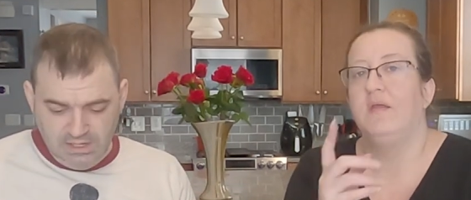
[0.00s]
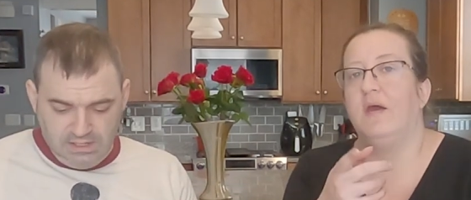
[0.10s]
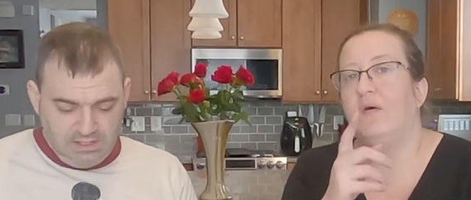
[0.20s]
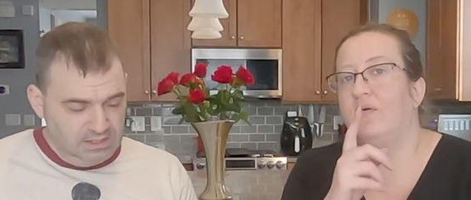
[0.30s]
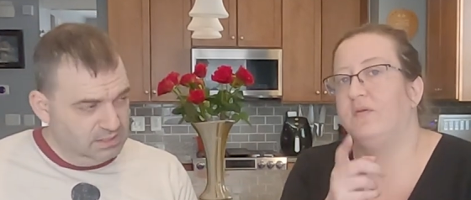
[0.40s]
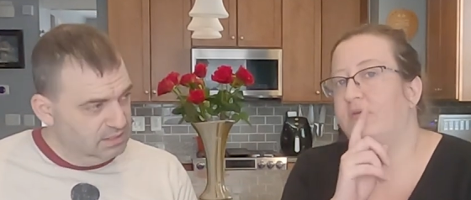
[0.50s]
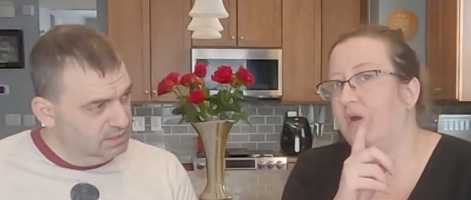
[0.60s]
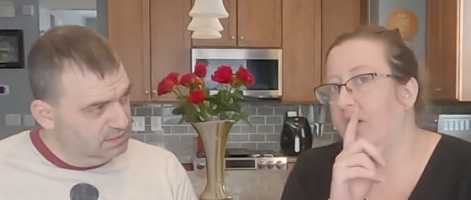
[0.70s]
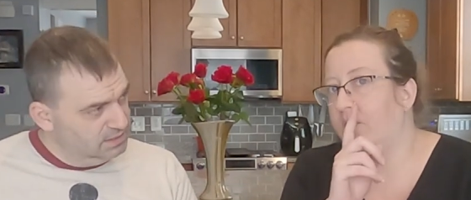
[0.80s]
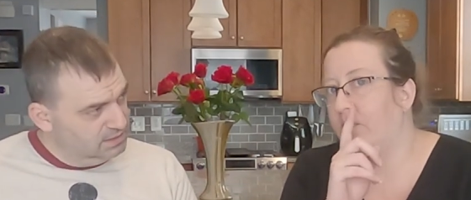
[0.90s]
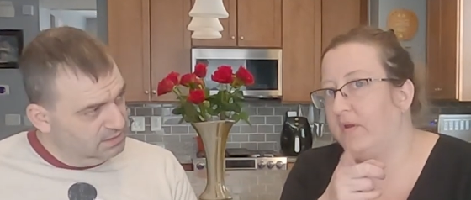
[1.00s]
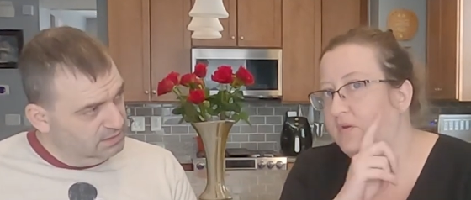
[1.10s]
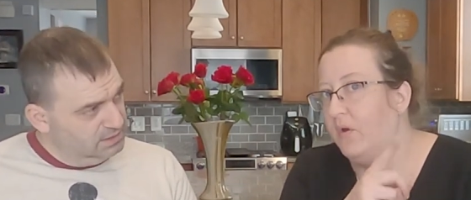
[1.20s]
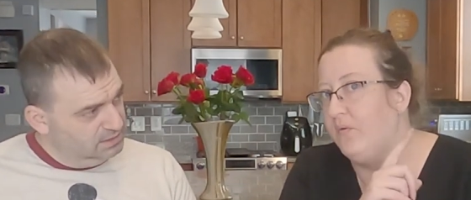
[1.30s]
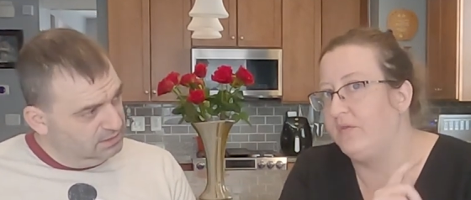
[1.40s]
Speaker 1: now, I want to
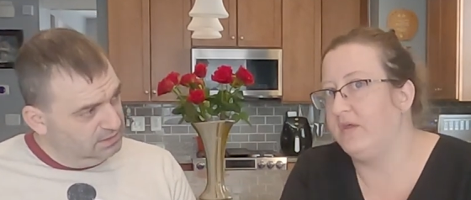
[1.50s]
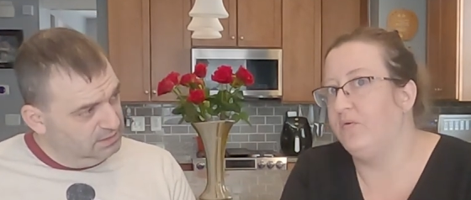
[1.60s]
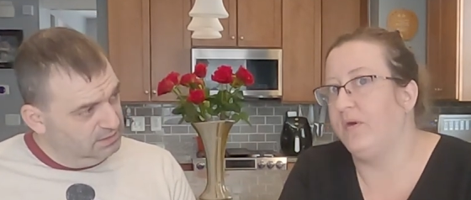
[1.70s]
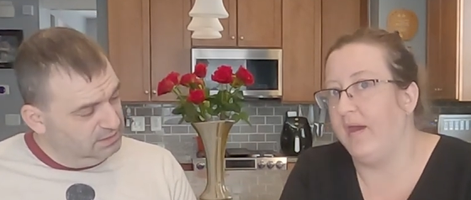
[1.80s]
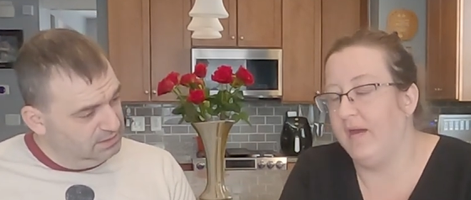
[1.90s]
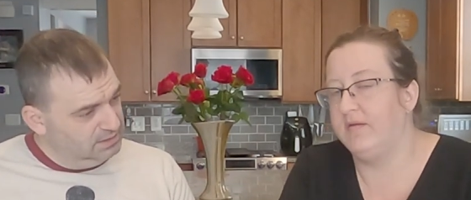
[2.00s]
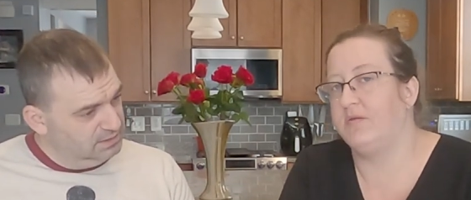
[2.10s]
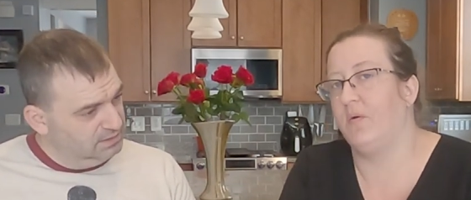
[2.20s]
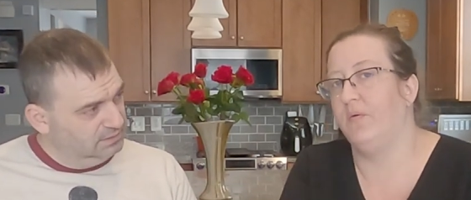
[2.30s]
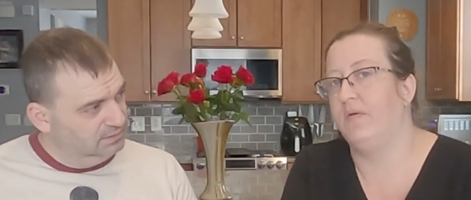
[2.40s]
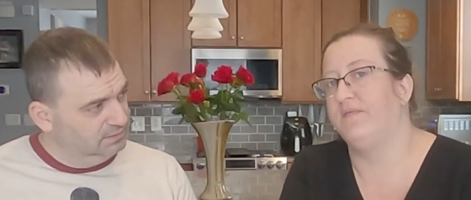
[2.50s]
note that you can throw